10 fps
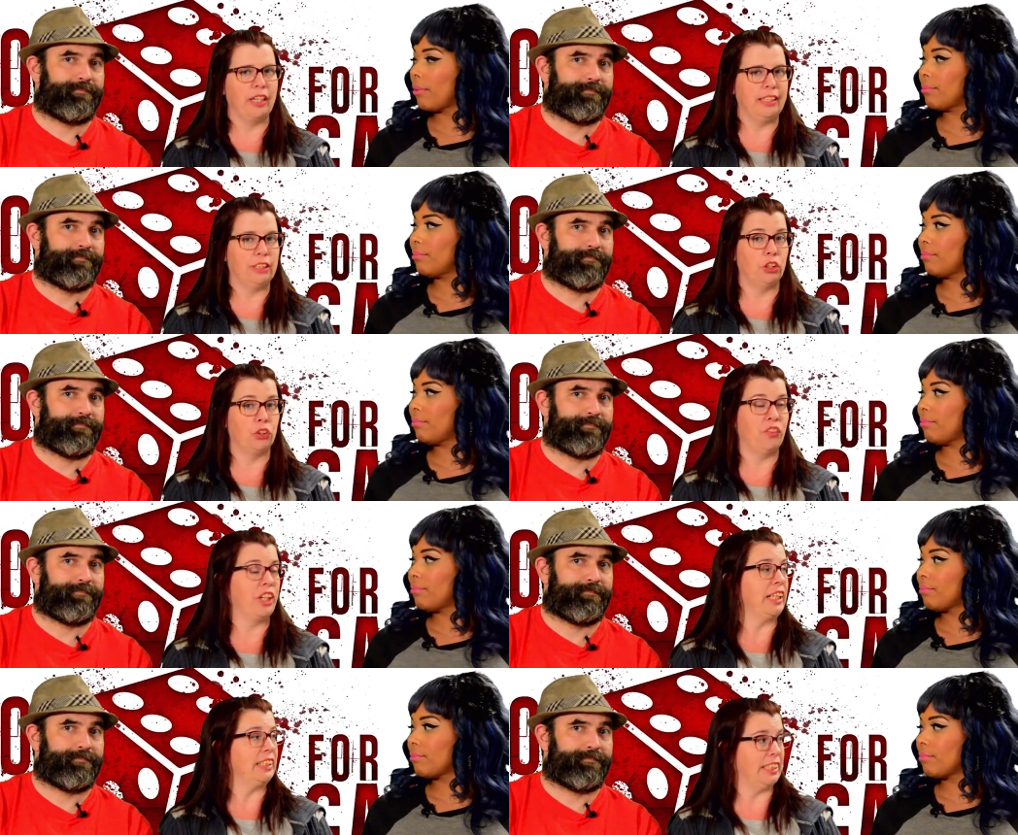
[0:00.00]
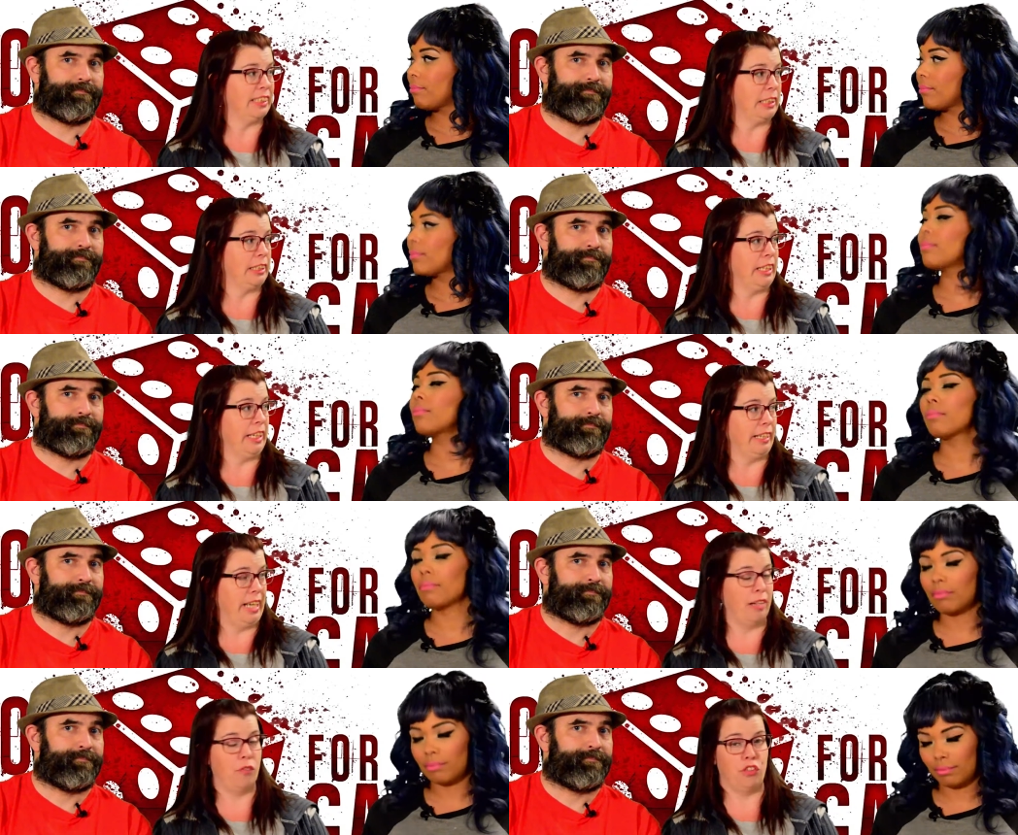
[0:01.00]
Speaker 1: is also very consistent in
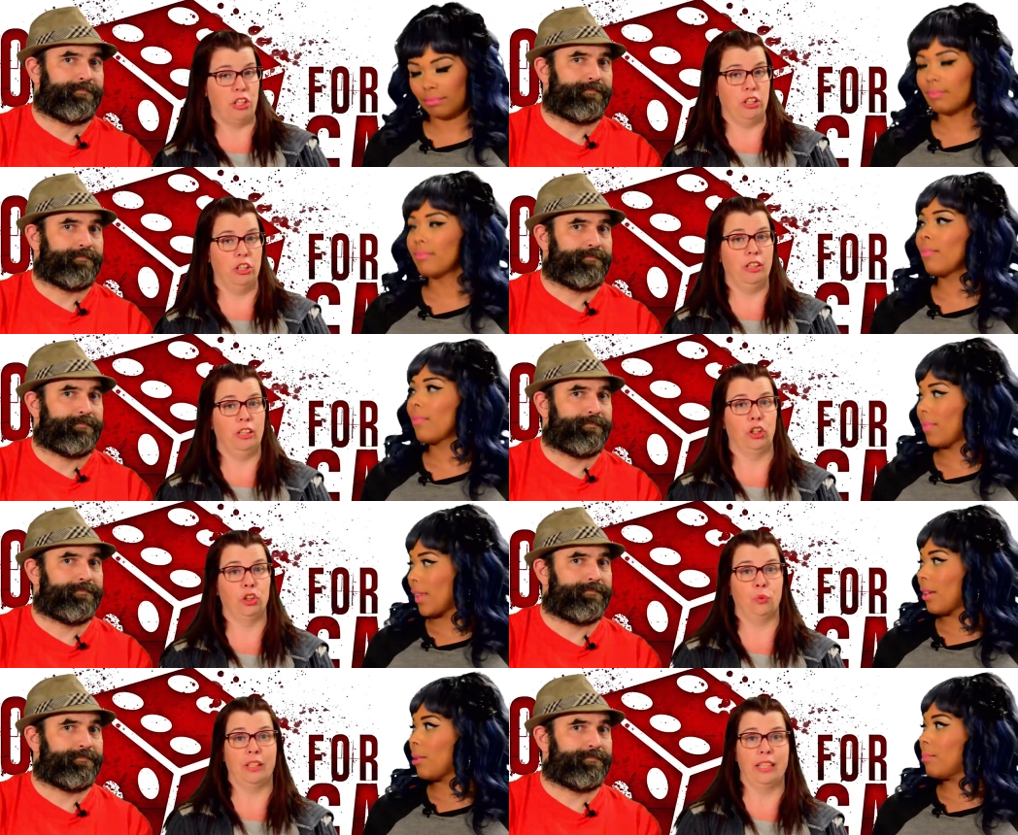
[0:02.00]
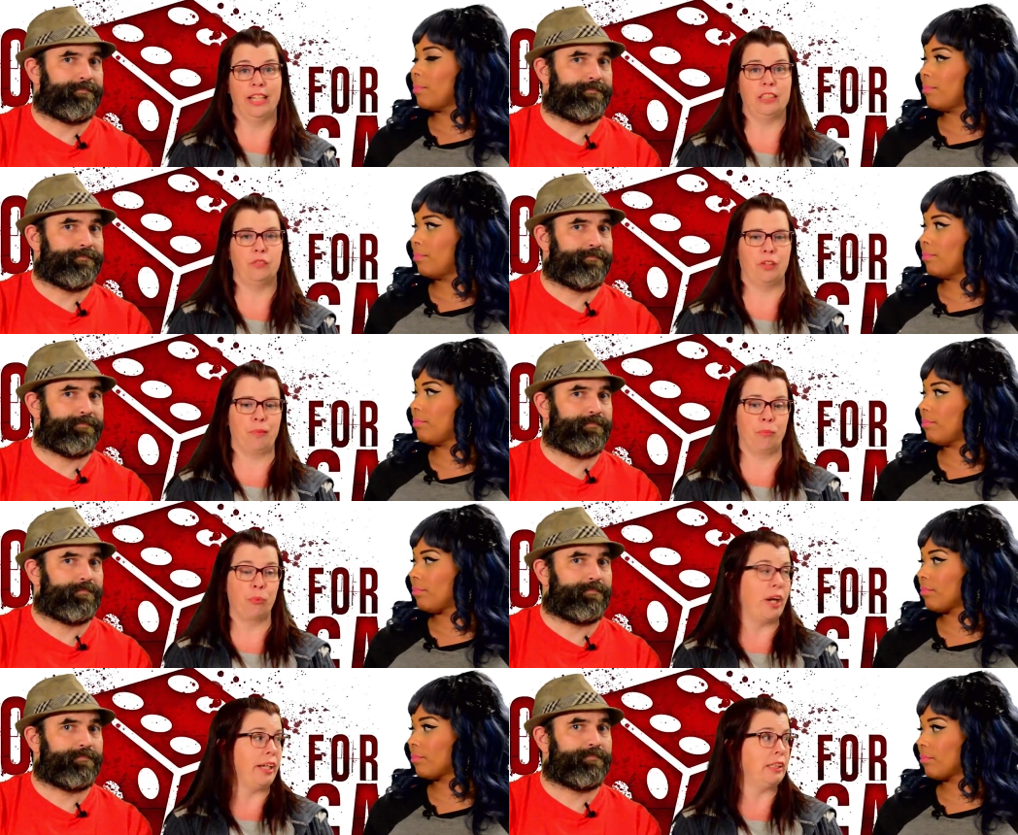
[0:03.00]
that feel. It looks really nice, very
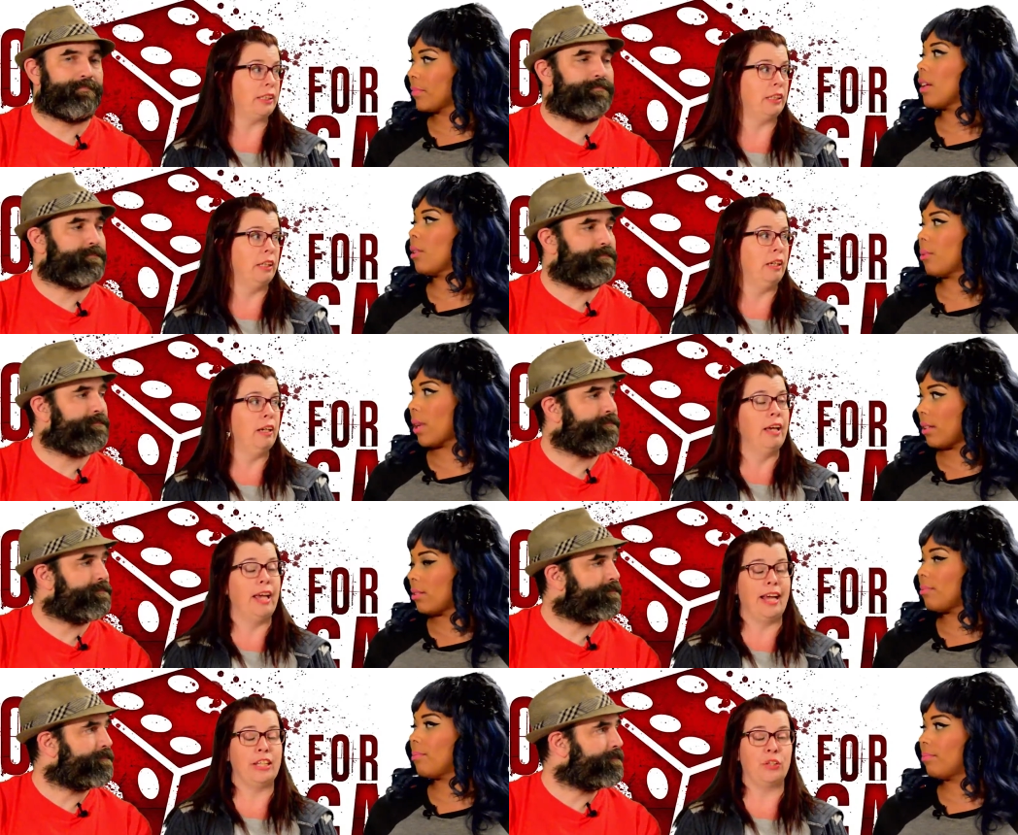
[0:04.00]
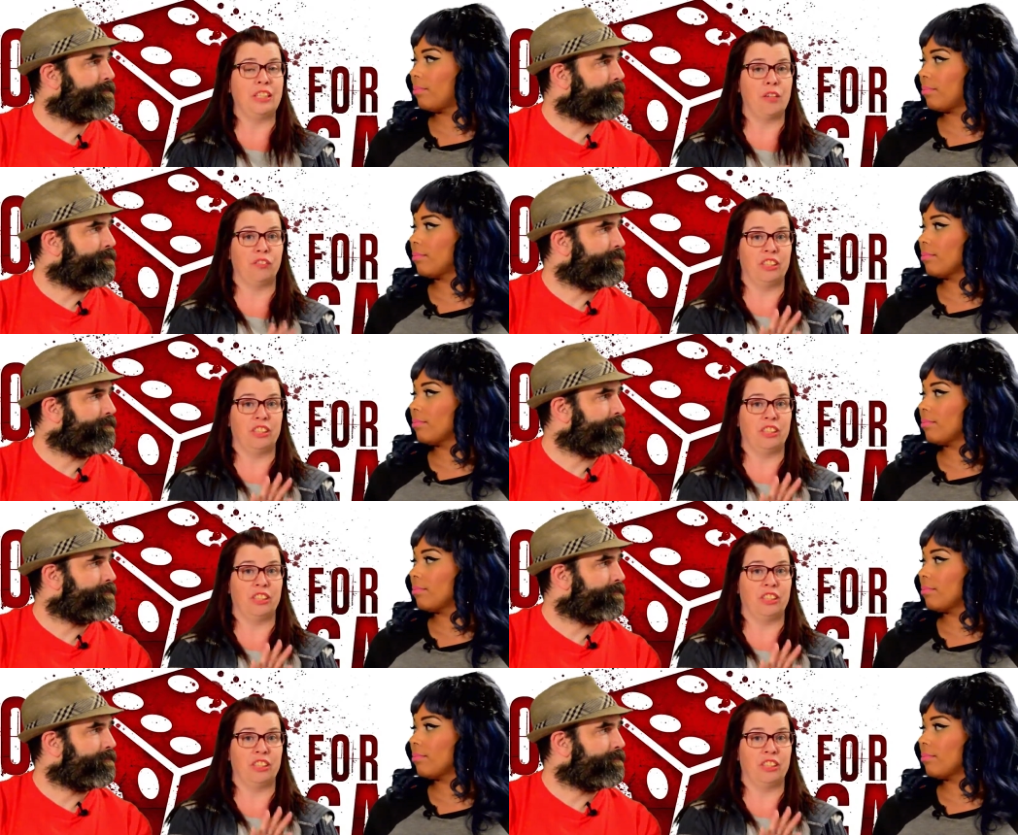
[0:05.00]
bright, and you can definitely